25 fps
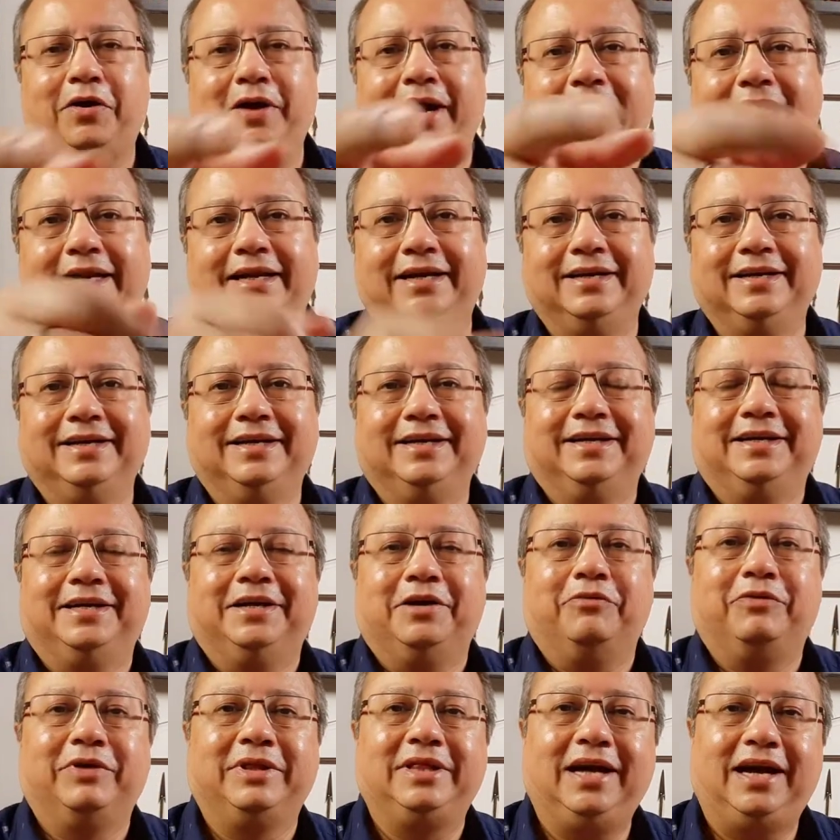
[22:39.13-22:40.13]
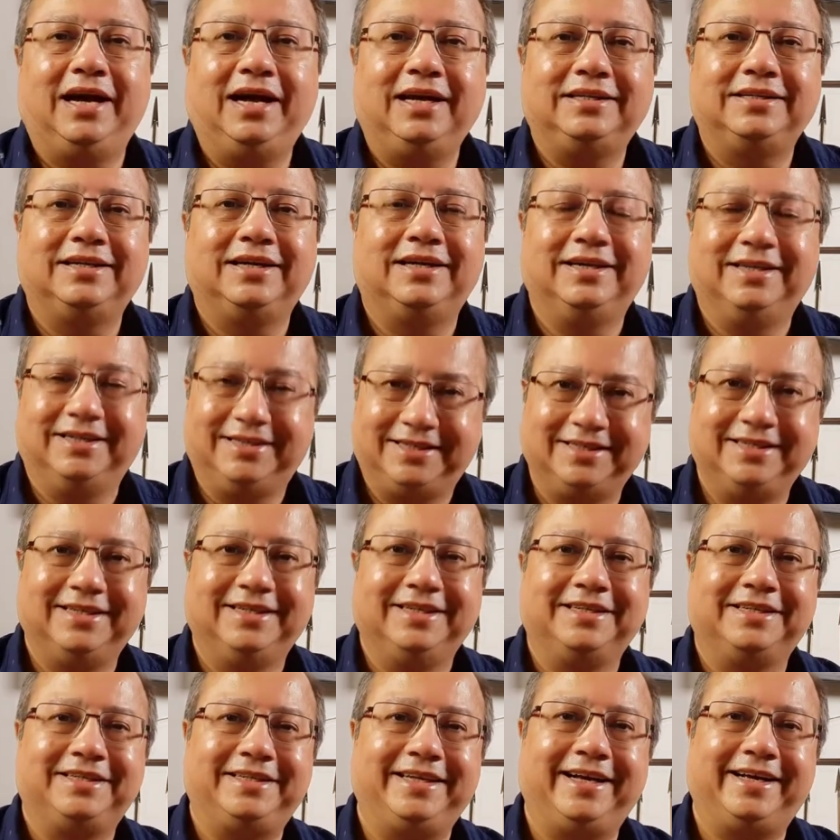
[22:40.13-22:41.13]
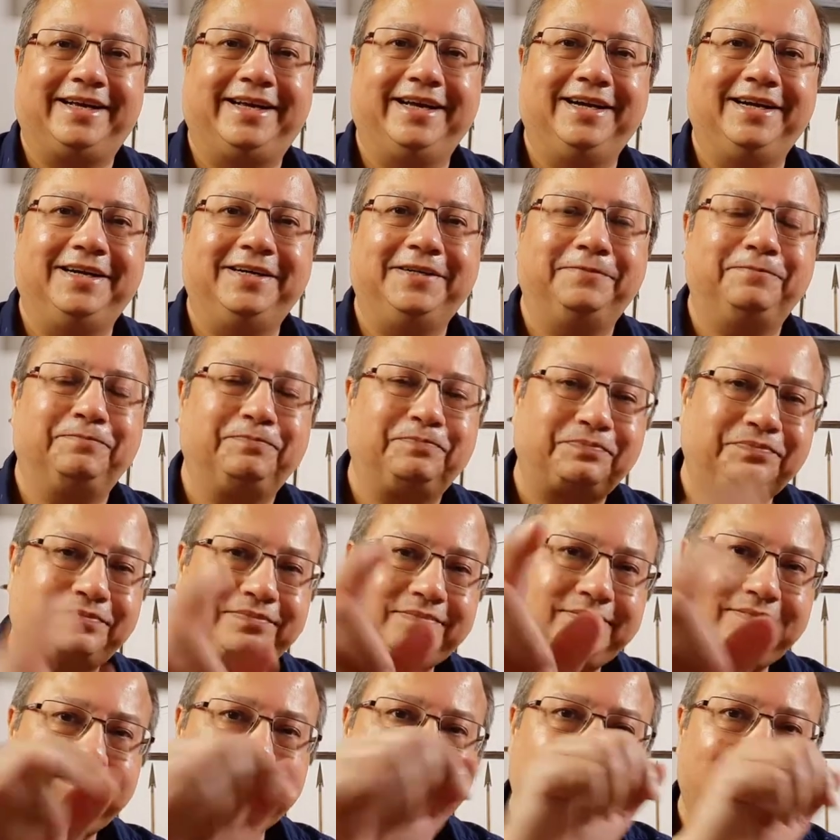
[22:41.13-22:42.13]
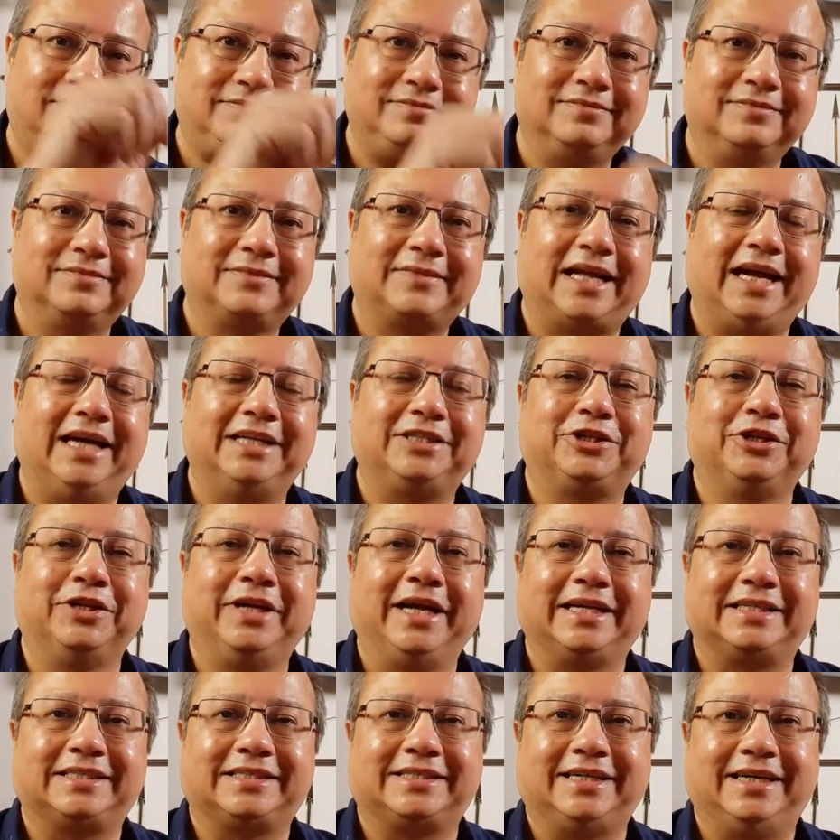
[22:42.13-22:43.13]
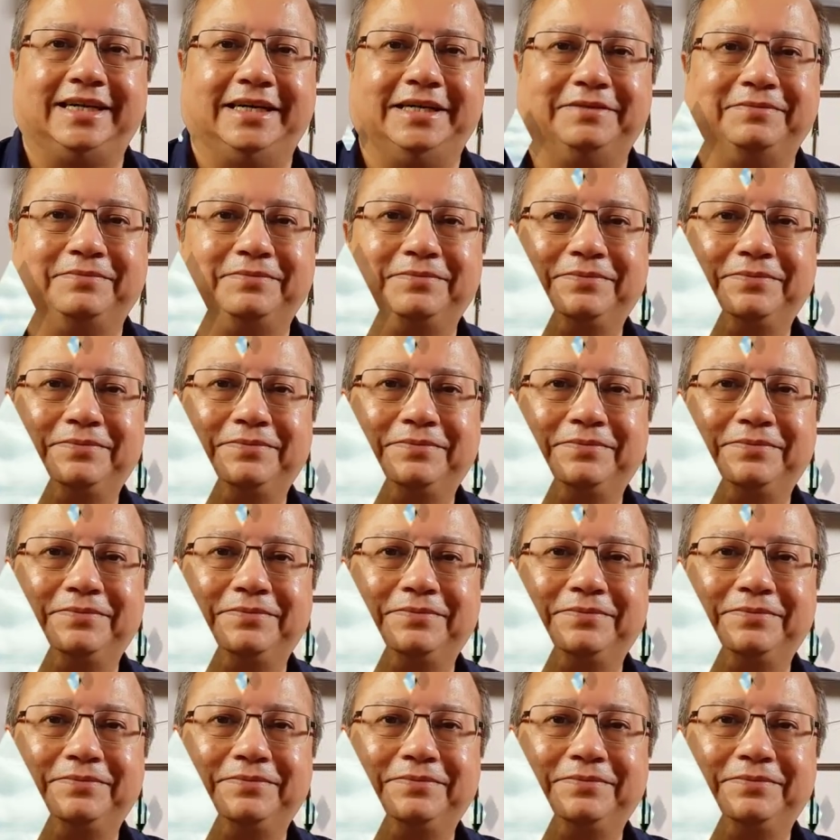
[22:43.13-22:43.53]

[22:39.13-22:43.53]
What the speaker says: right, with that, take care, catch you next time.